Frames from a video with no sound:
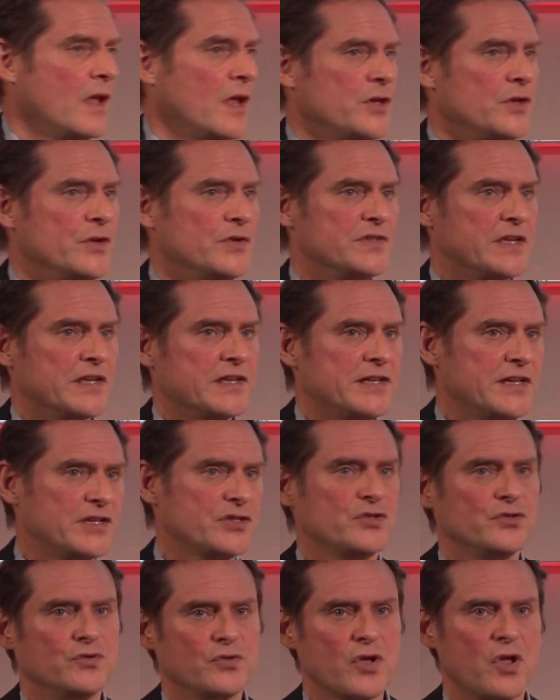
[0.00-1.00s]
using
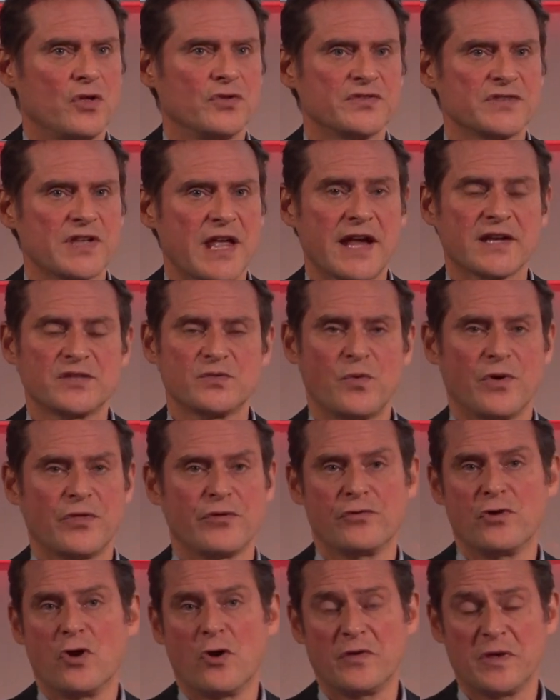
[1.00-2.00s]
additional context,
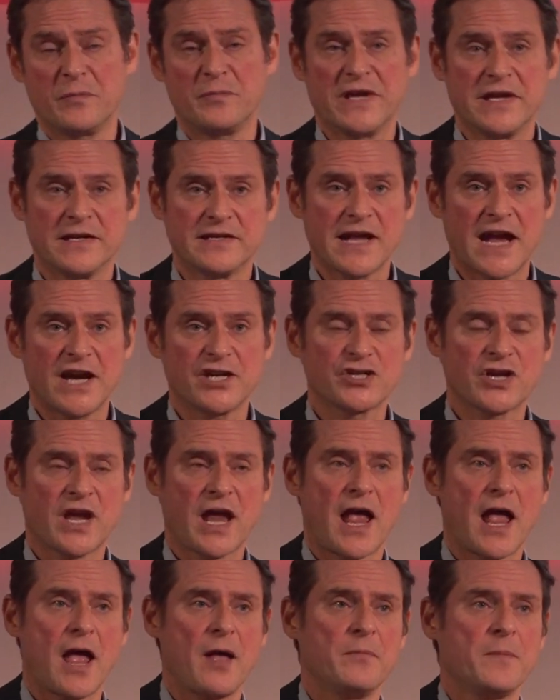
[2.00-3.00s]
whether or not it be a dash
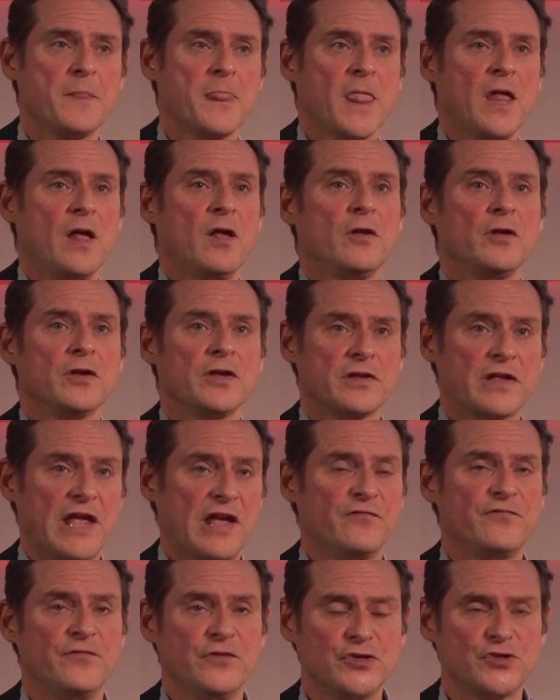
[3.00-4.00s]
cam,
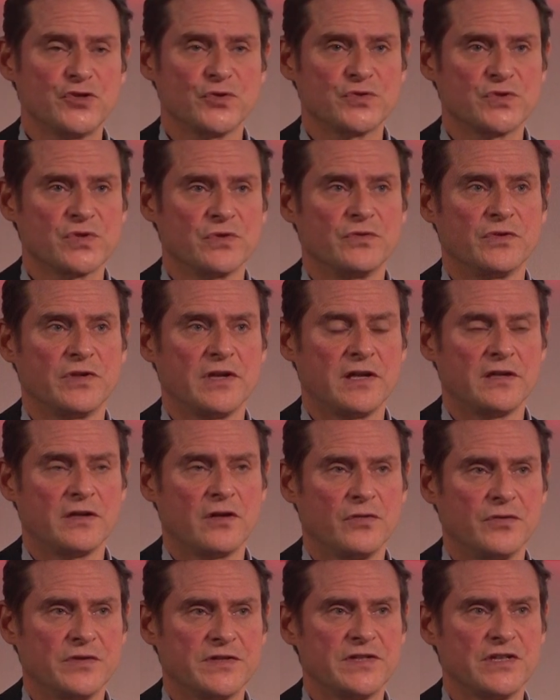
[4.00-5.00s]
get visuals
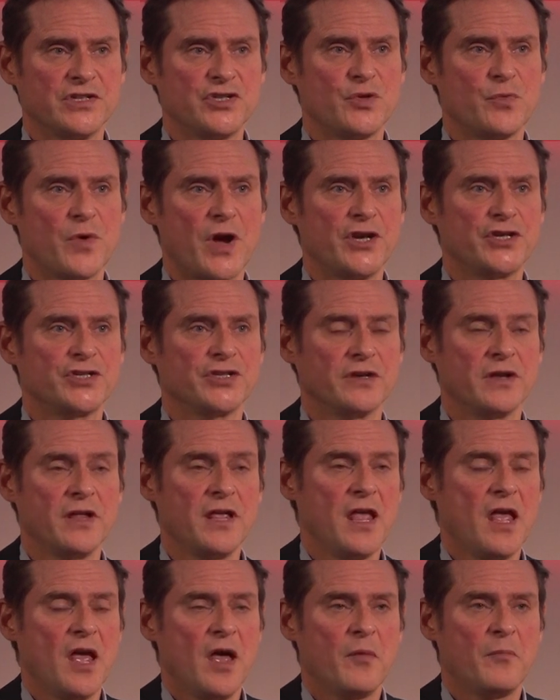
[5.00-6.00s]
on the situation,
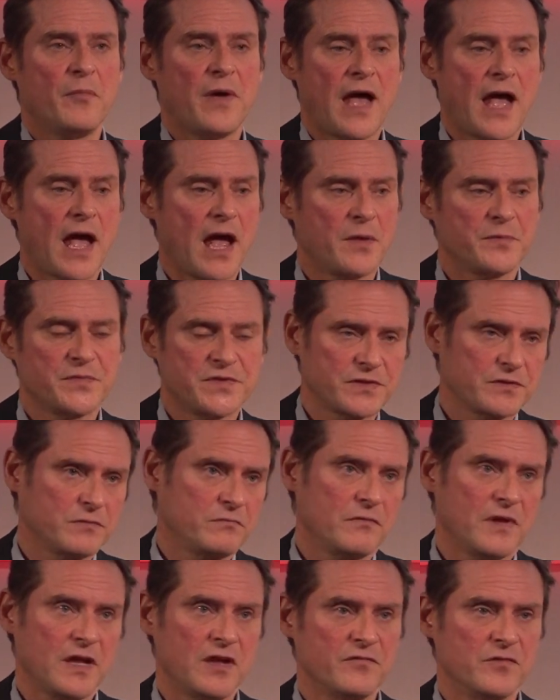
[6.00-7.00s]

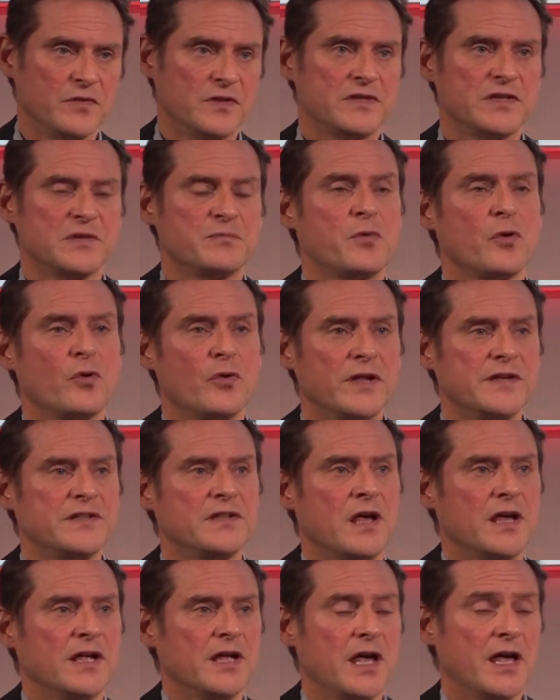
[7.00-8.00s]
perhaps even deploy
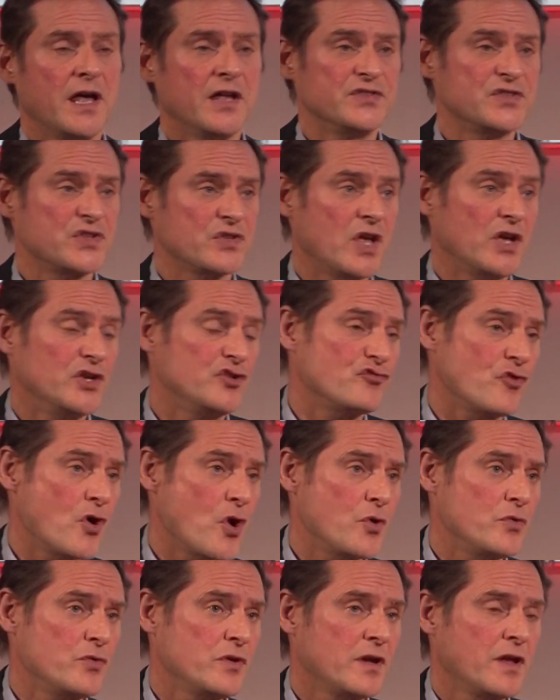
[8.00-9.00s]
a
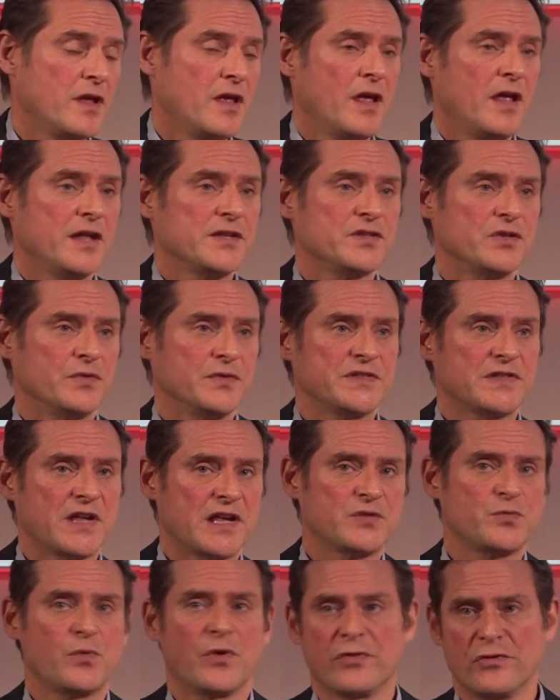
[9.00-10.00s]
drone to
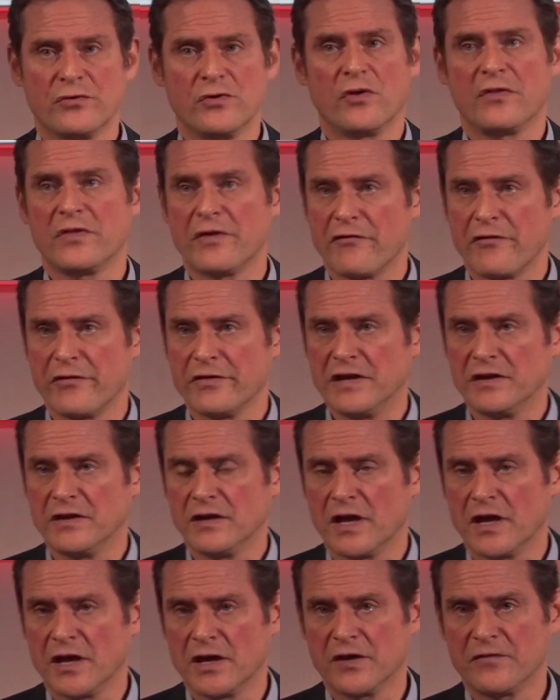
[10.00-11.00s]
assess whether or not there are
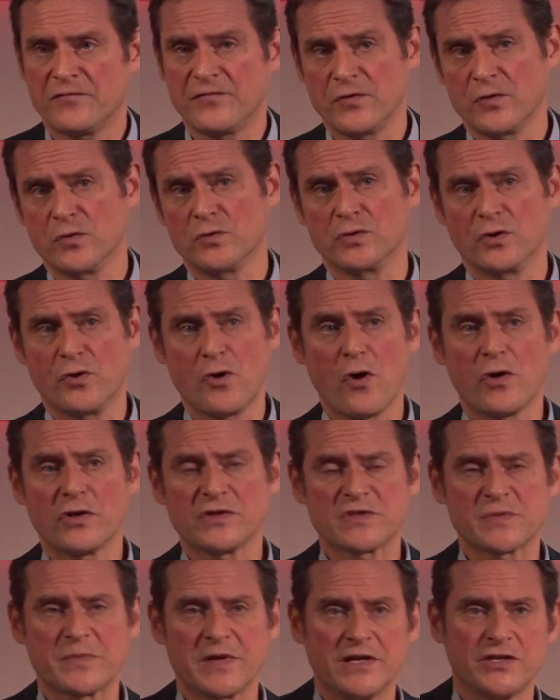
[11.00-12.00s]
any fuel or oil
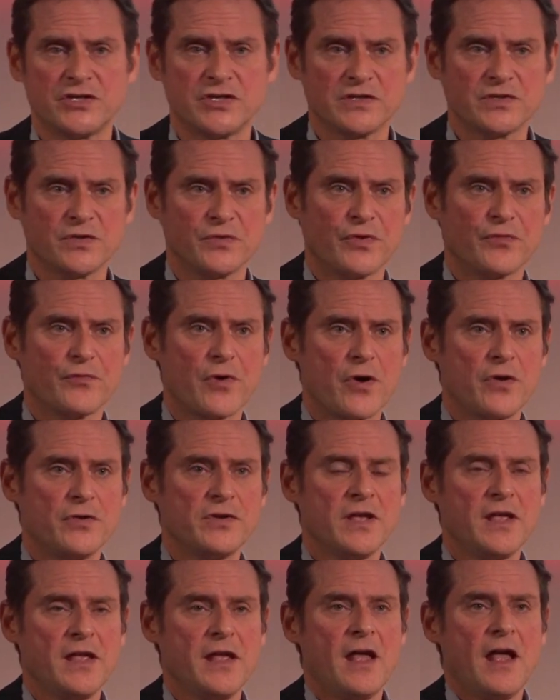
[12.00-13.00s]
spillages on the
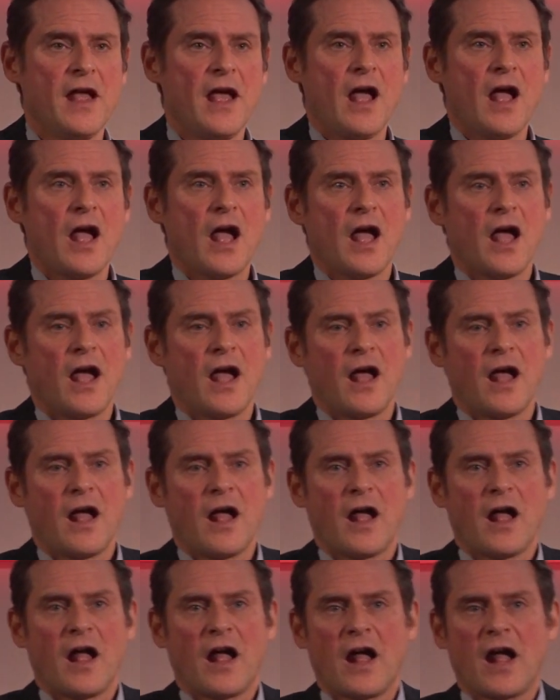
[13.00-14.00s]
road,
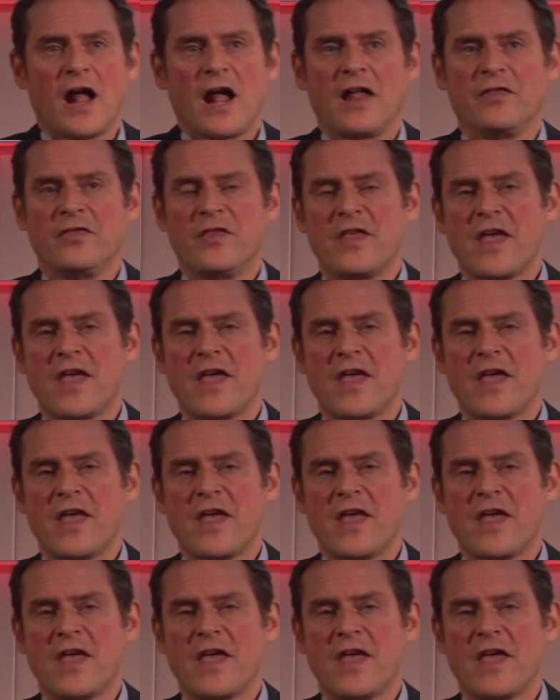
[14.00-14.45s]
and